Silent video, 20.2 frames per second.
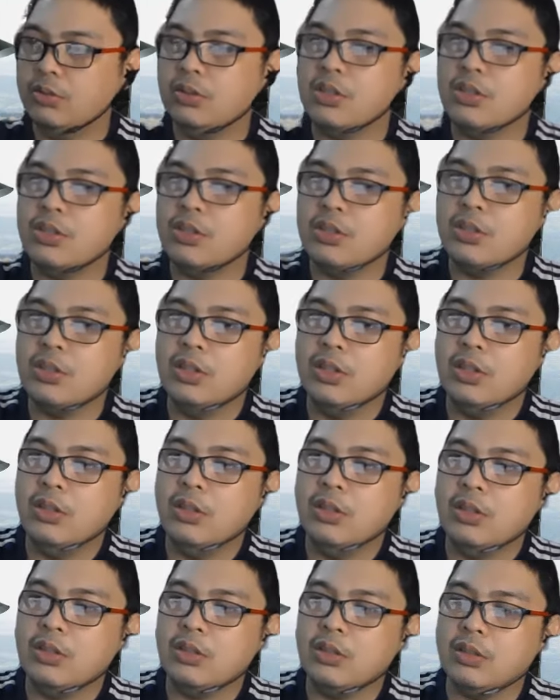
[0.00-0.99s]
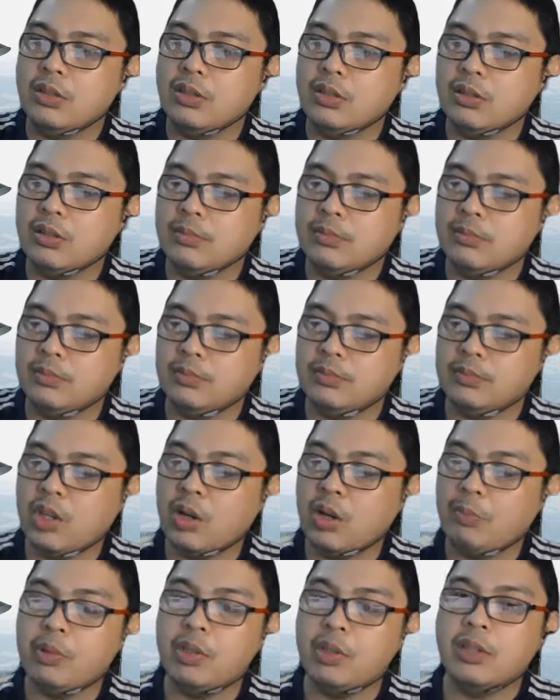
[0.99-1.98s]
this
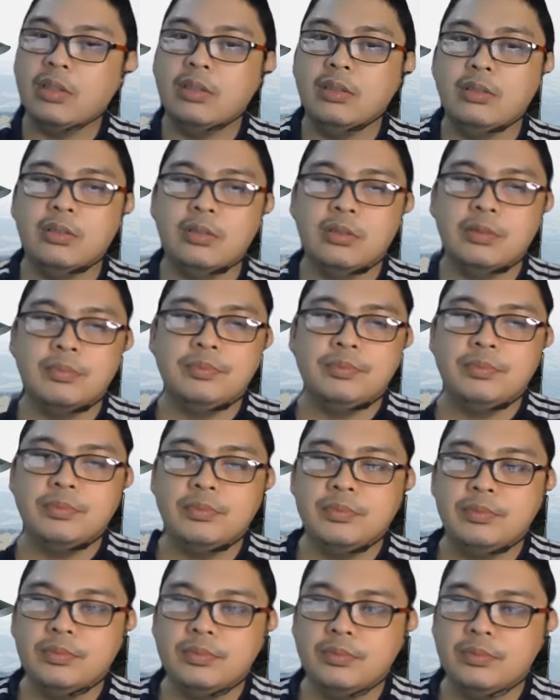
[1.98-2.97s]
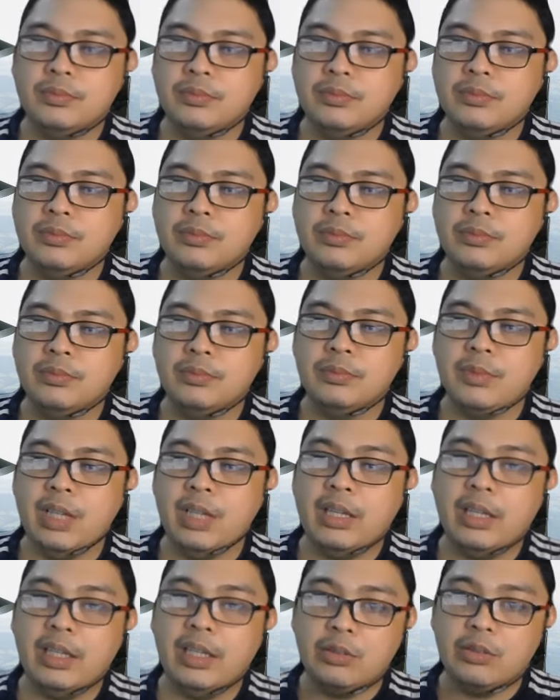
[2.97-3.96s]
topic. No?
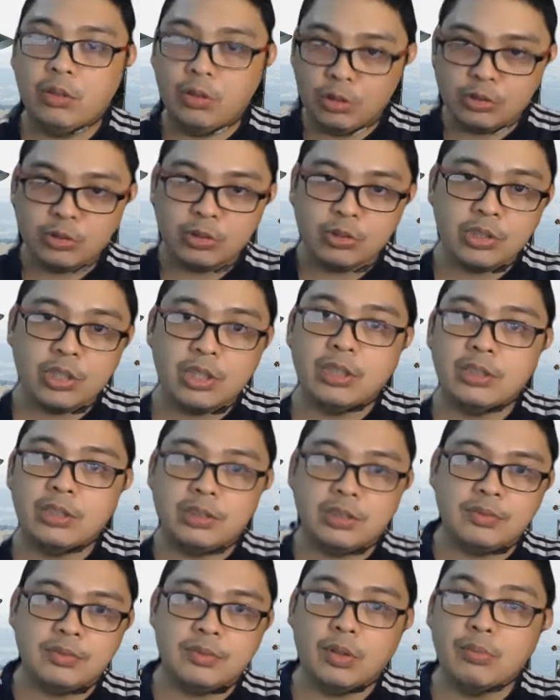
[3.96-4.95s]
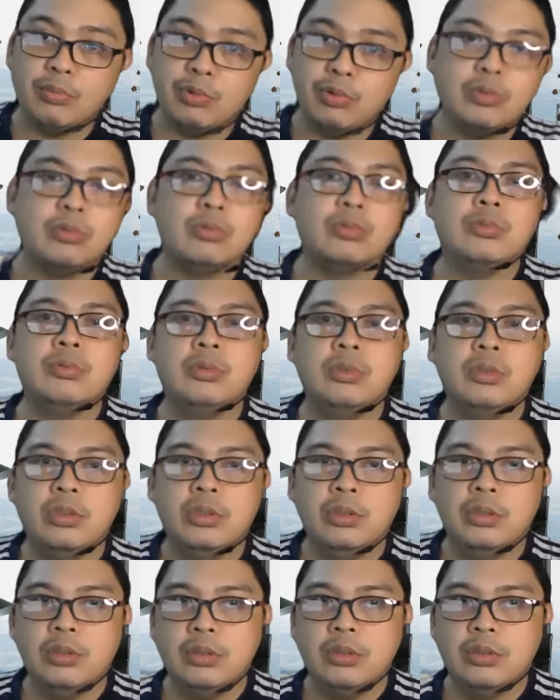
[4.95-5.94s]
I get also shared from you.
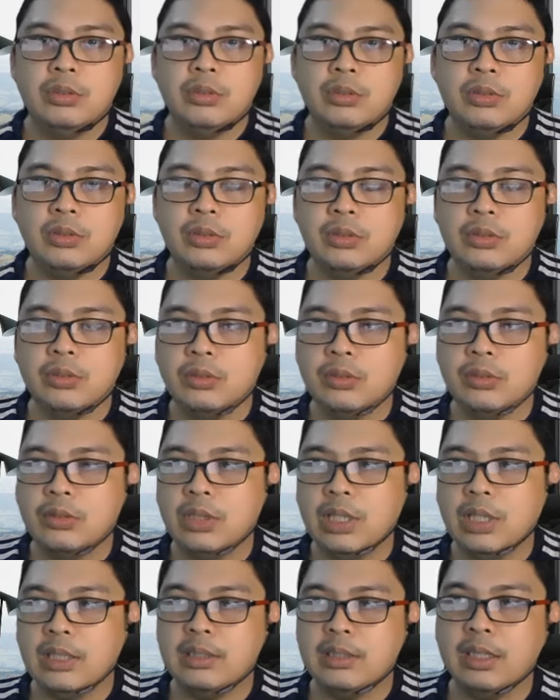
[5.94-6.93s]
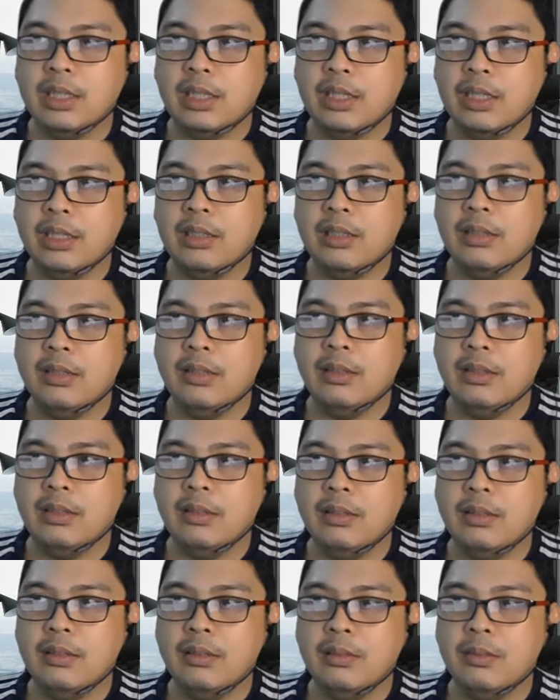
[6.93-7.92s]
No? Kasi
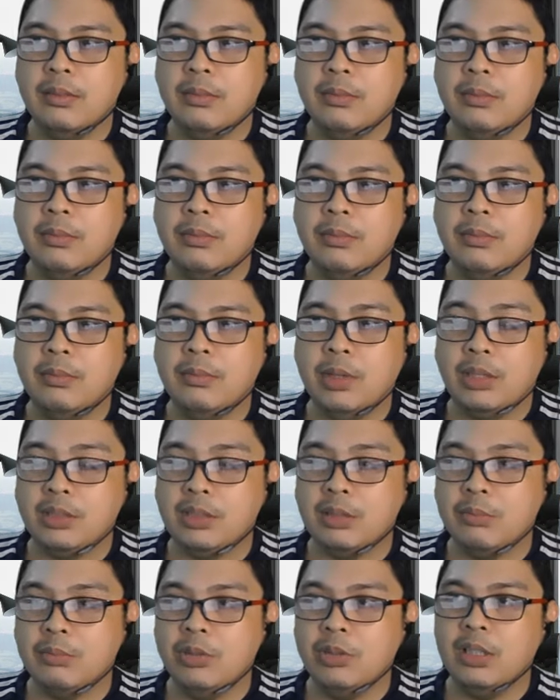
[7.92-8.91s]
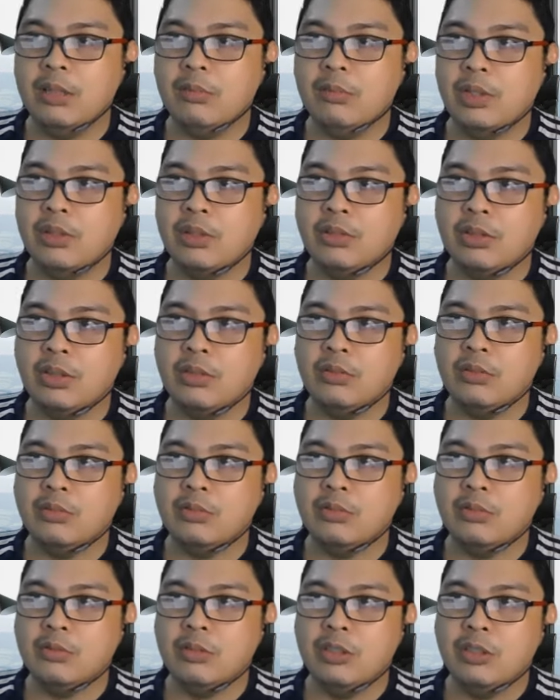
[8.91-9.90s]
possible na meron
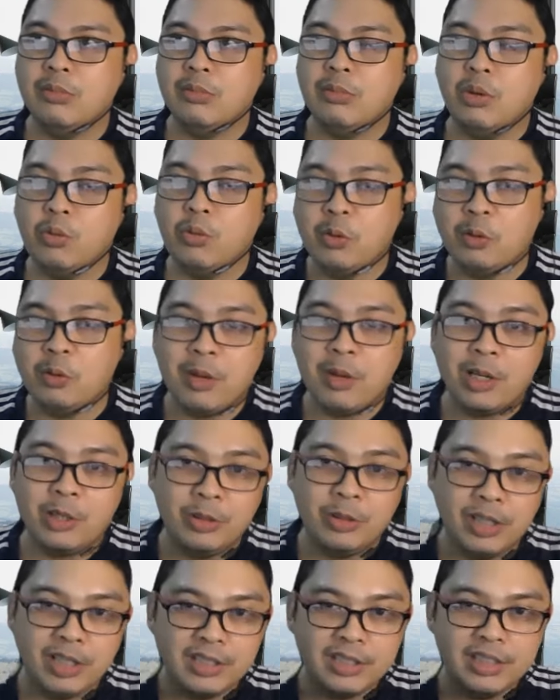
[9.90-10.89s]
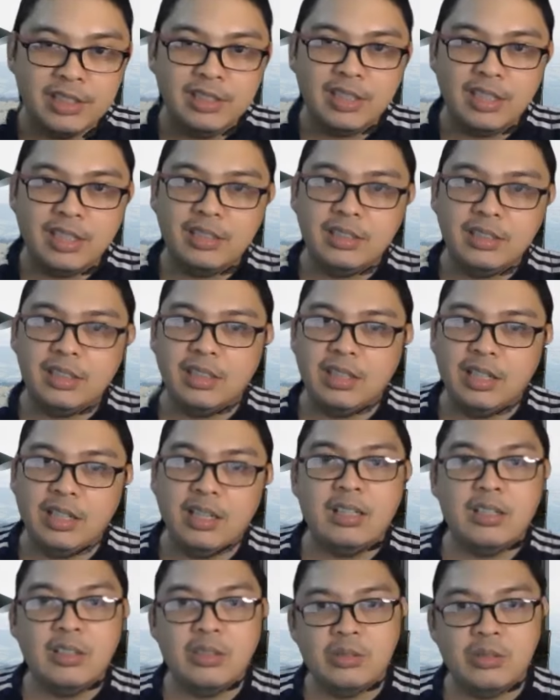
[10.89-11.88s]
akong makuha bagong idea na,
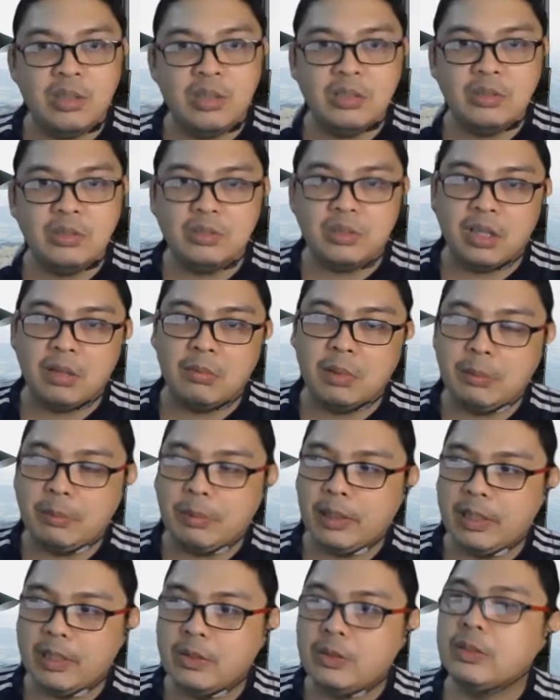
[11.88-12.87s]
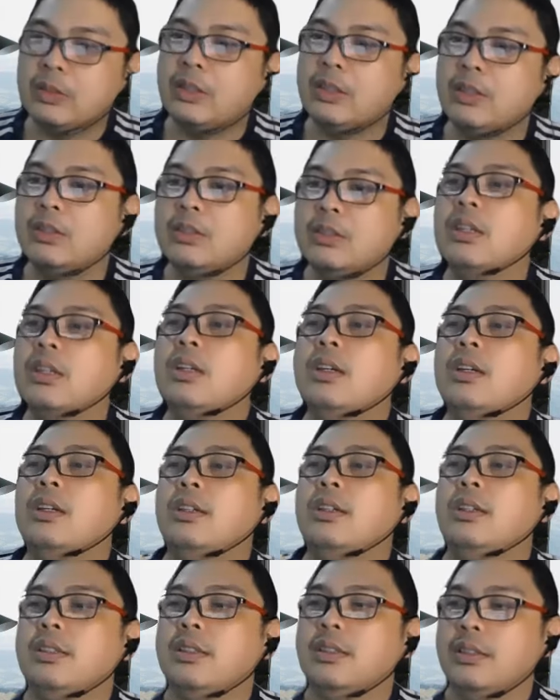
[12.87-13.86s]
oh man, tama pala yun.
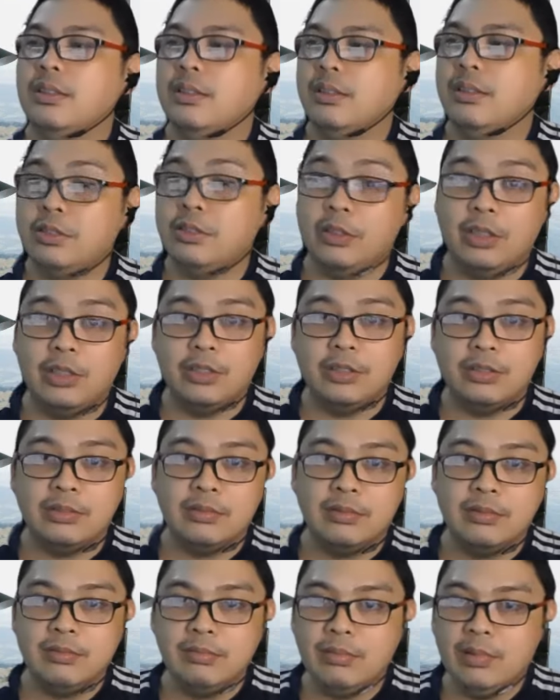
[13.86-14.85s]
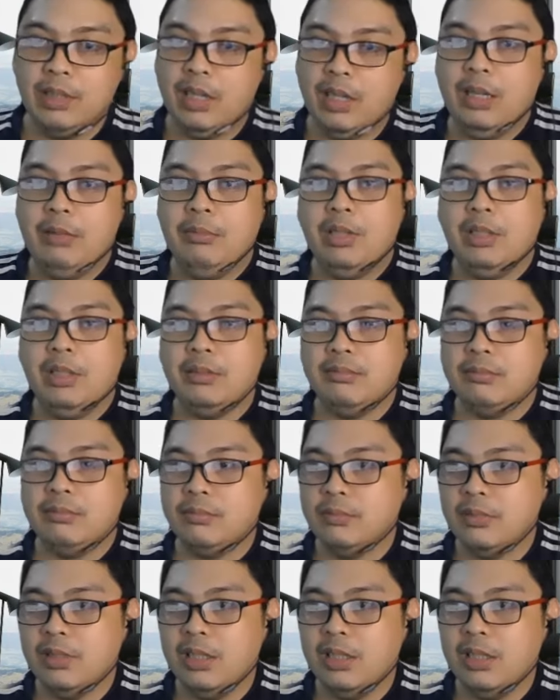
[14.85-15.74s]
So, ganun. I'm not